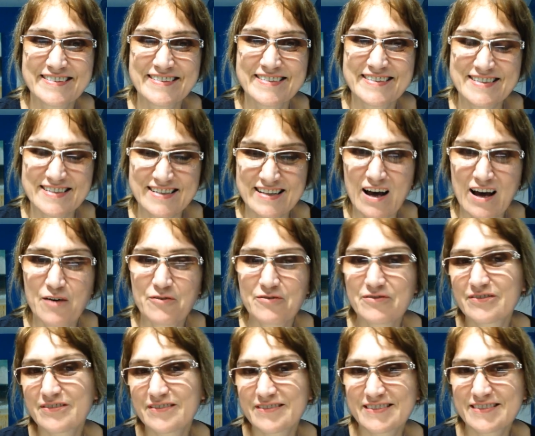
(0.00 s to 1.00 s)

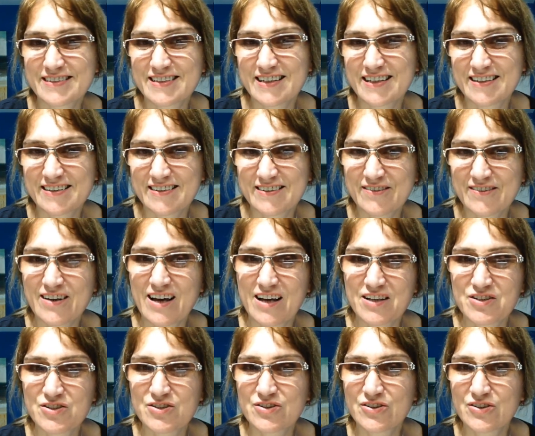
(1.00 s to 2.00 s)
stuff that you
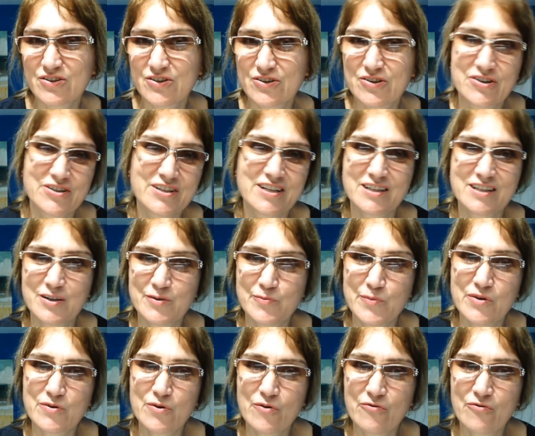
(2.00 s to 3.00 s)
got to learn a little
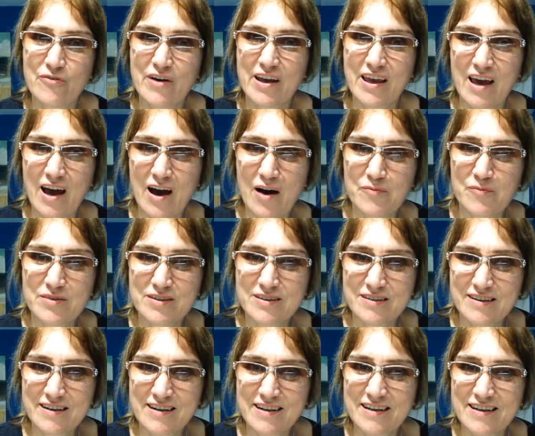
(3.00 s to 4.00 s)
bit of
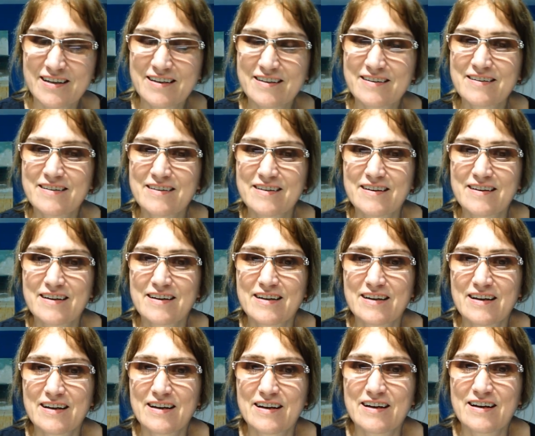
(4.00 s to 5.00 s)
vocabulary
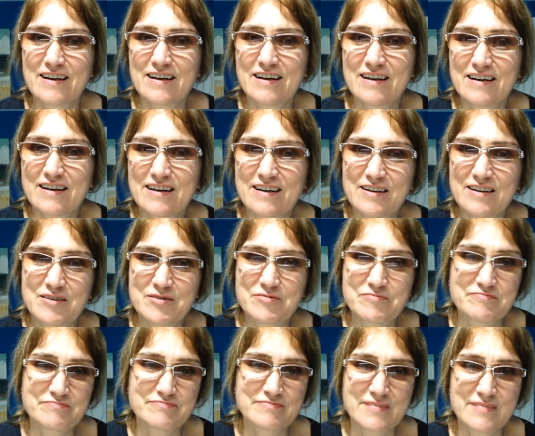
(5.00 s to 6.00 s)

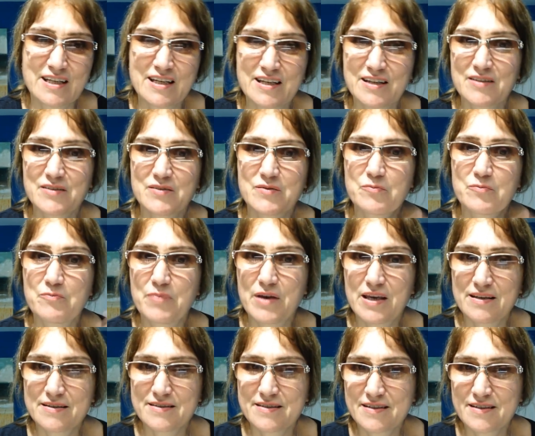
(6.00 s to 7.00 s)
and
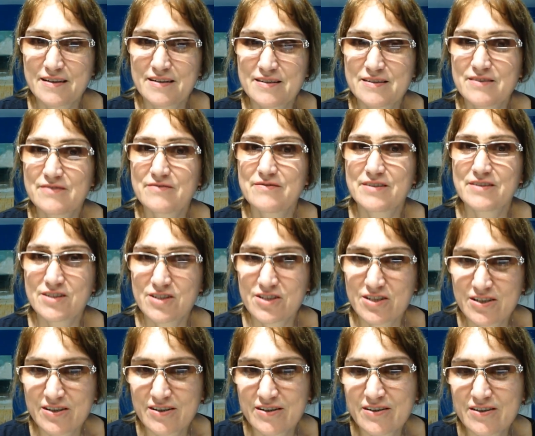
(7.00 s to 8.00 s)
basic
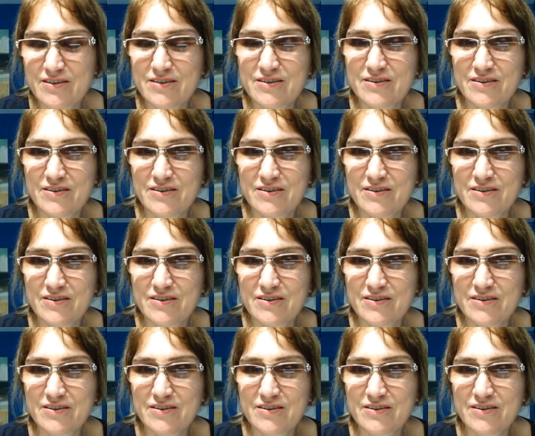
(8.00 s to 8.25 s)
divisions